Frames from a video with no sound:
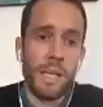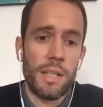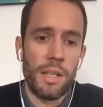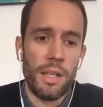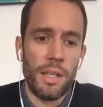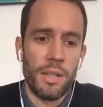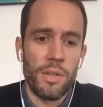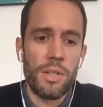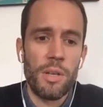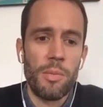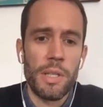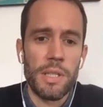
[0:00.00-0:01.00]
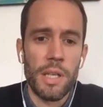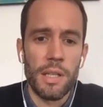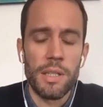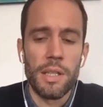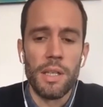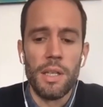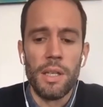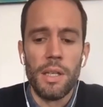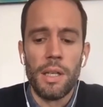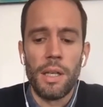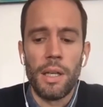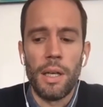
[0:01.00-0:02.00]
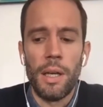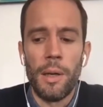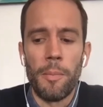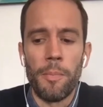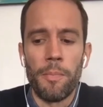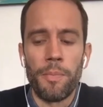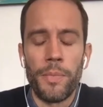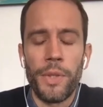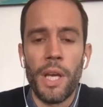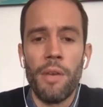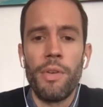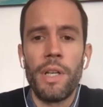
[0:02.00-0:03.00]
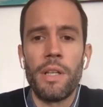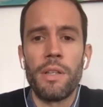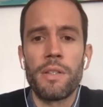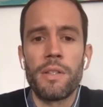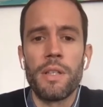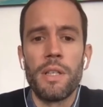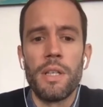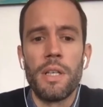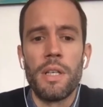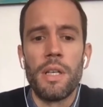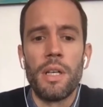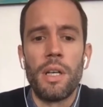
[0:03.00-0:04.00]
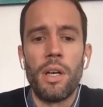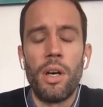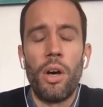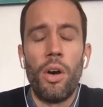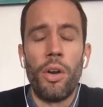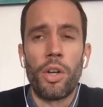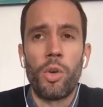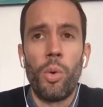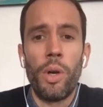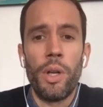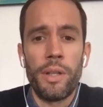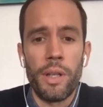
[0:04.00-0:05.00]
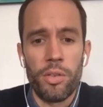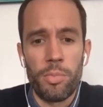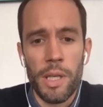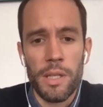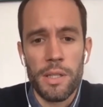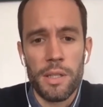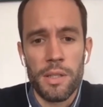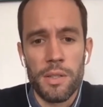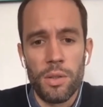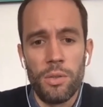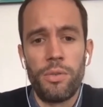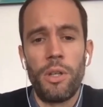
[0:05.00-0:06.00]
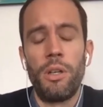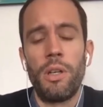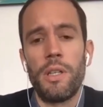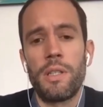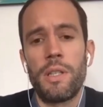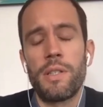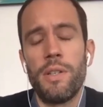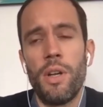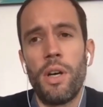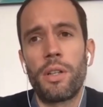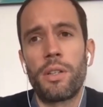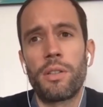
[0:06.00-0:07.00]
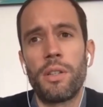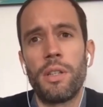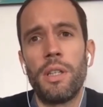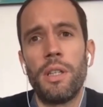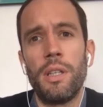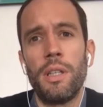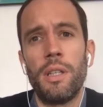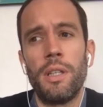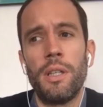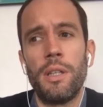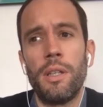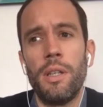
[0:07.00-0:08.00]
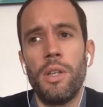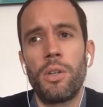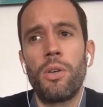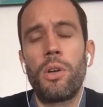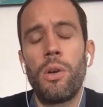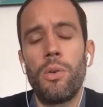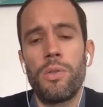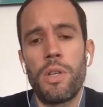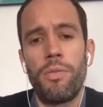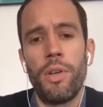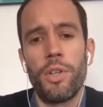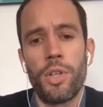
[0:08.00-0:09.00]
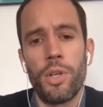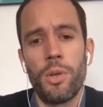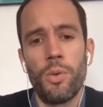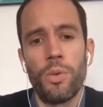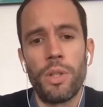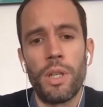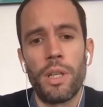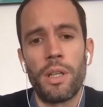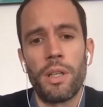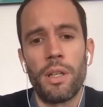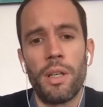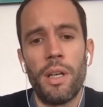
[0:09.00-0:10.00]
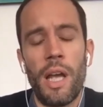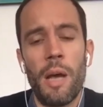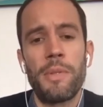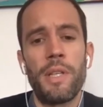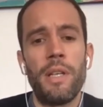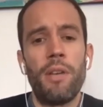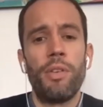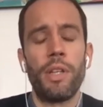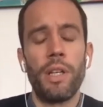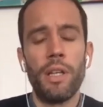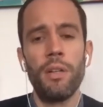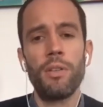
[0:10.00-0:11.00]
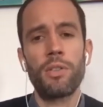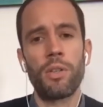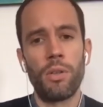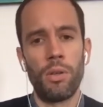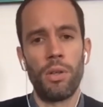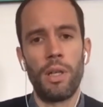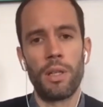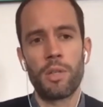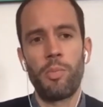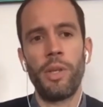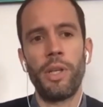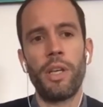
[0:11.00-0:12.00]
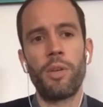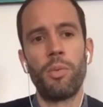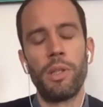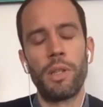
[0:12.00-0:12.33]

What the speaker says: And to some extent, the evidence on a quantitative basis so far at least has not conclusively shown that absent everything else or all else being equal, the